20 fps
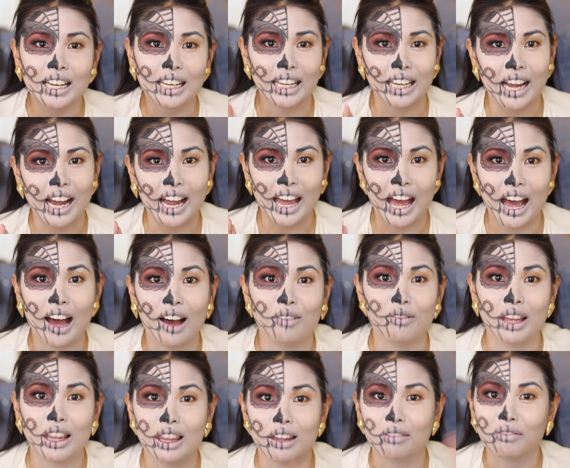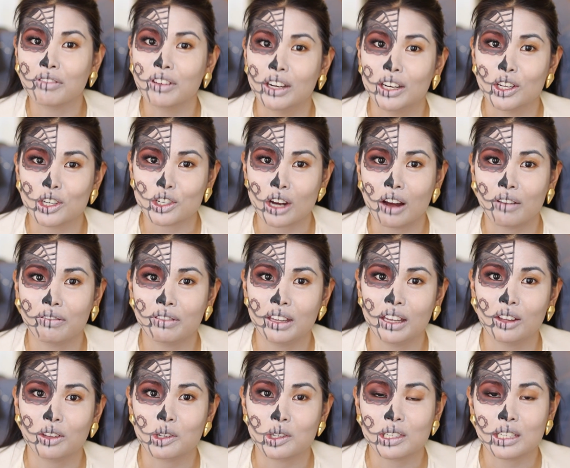like I have and then finish off
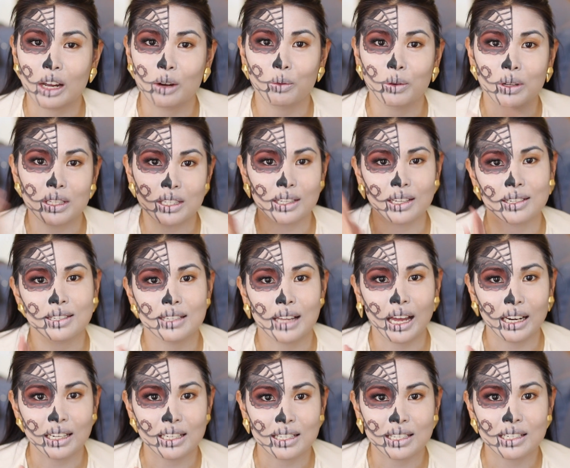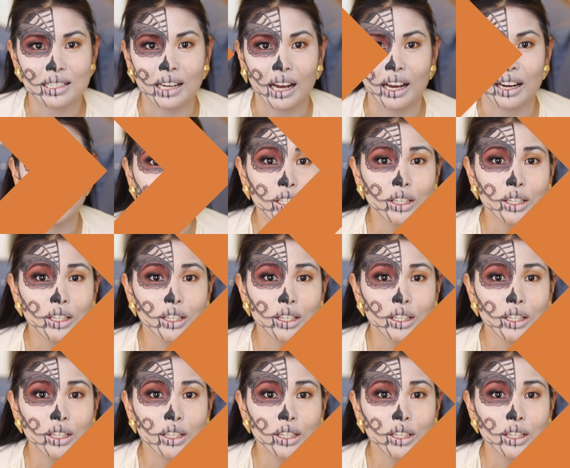the other side once this side is done.